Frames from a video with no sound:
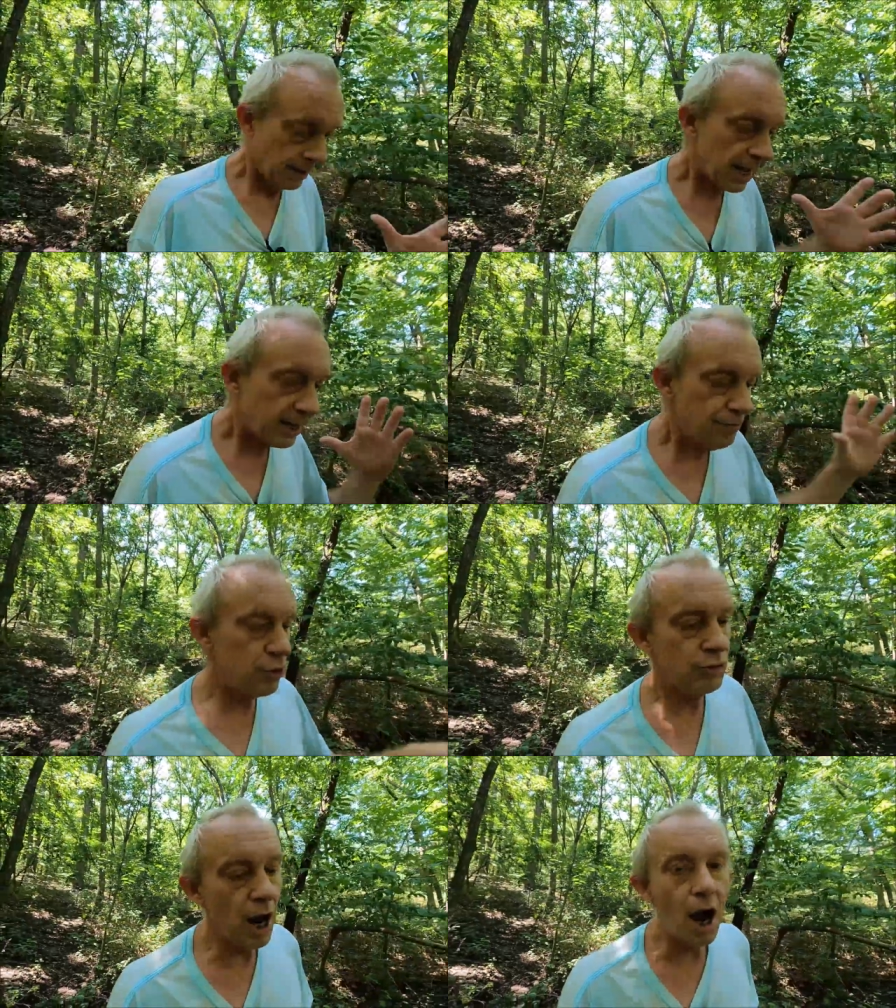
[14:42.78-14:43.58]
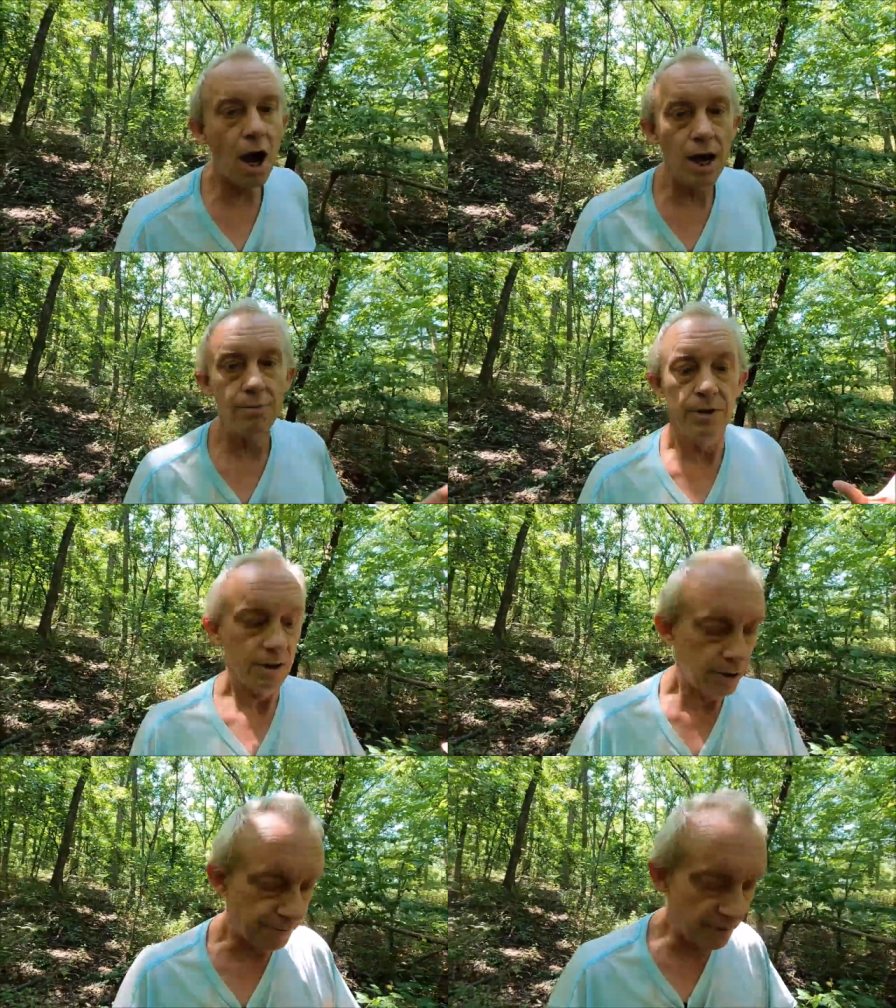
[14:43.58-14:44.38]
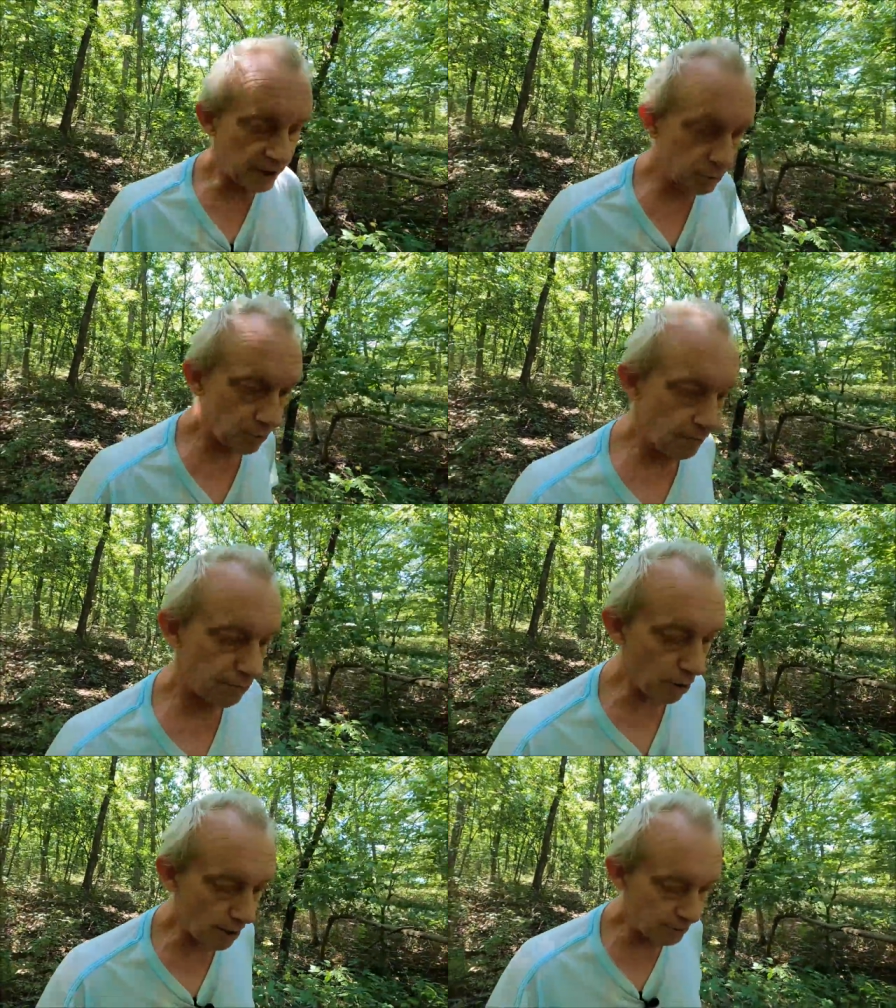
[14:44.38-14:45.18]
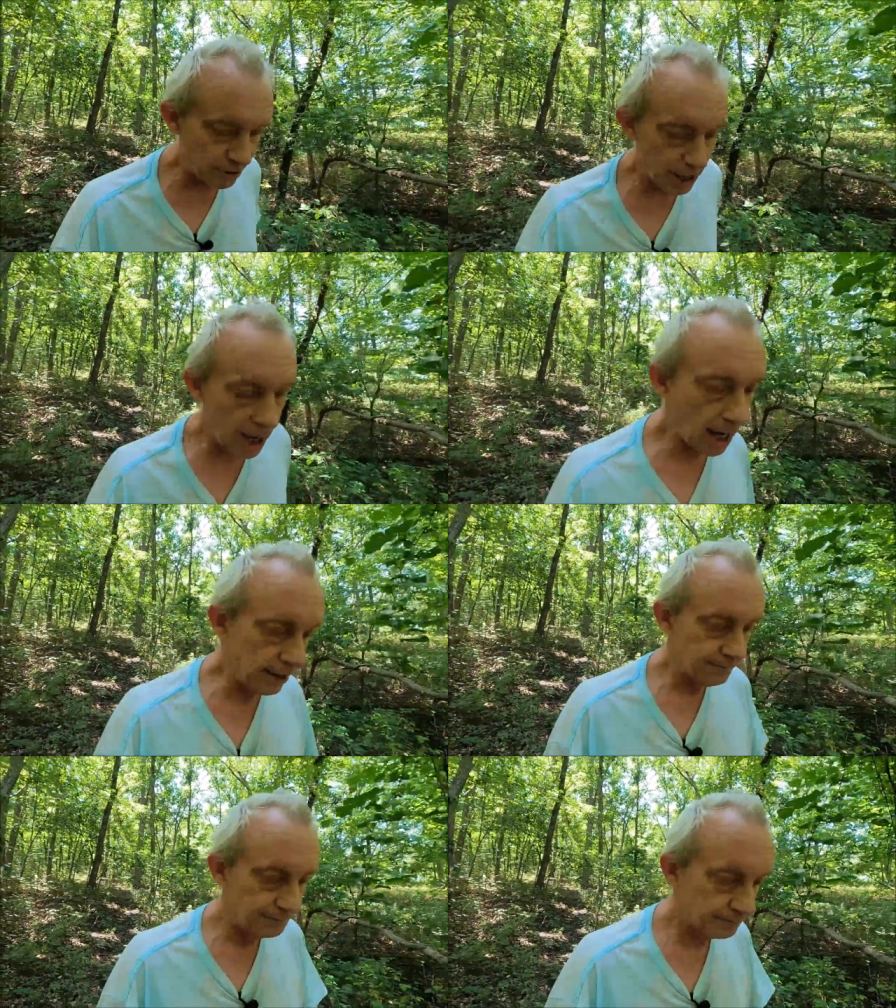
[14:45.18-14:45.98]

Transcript: And that gives you time to fix whatever problems you got.